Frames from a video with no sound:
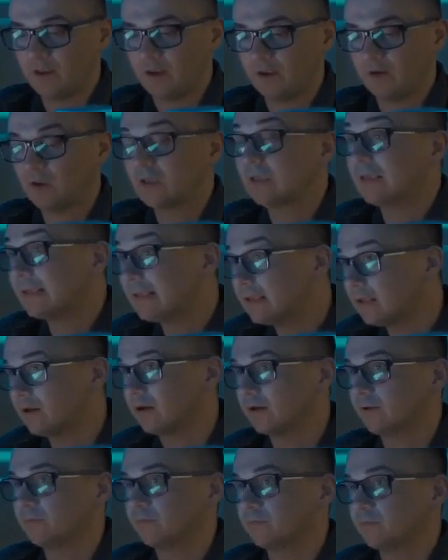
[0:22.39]
or do a
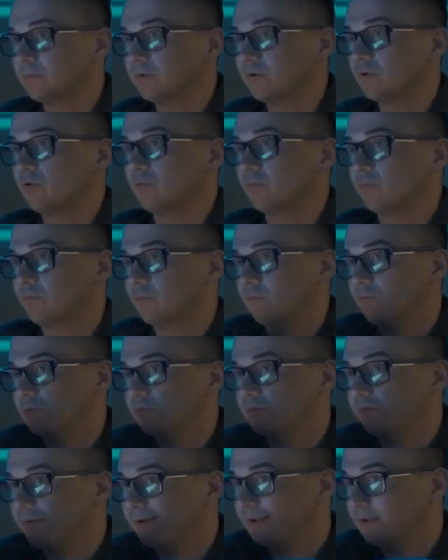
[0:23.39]
few simple